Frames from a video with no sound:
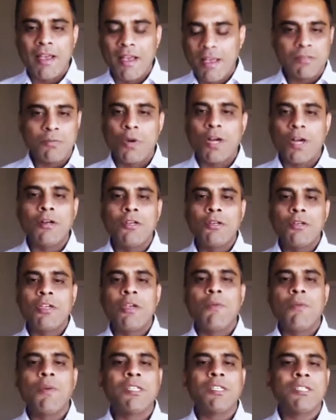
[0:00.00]
why don't you
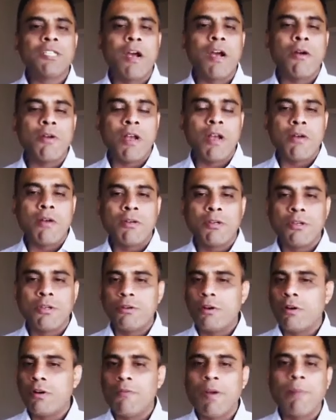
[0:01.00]
give a shout out to
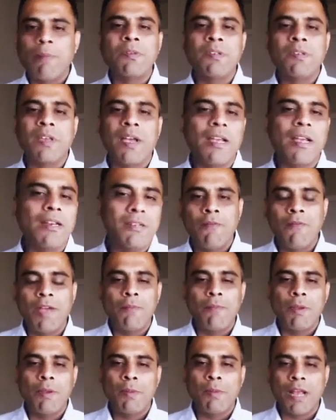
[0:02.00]
your website where
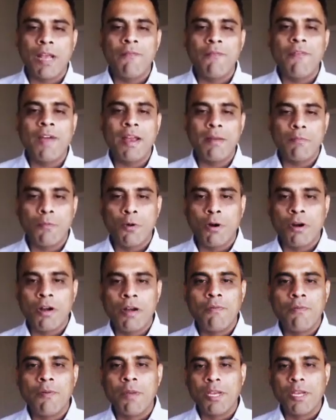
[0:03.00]
people can find more
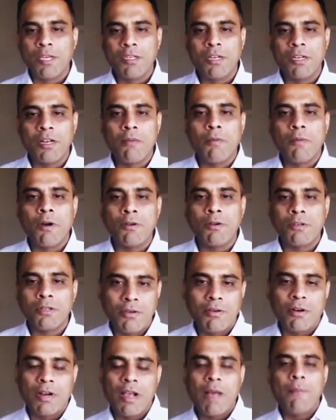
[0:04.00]
information about
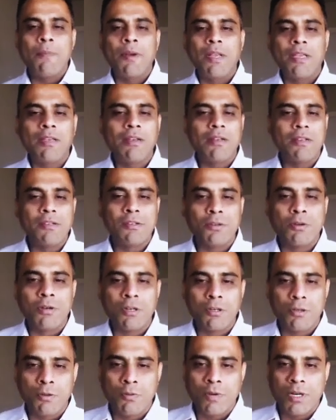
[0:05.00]
your company and so on?
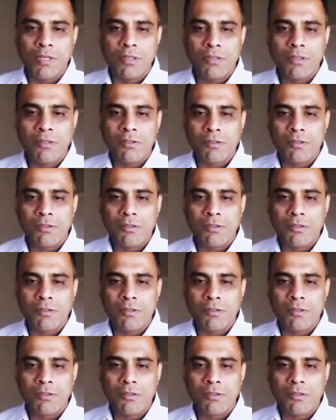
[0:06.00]
You want to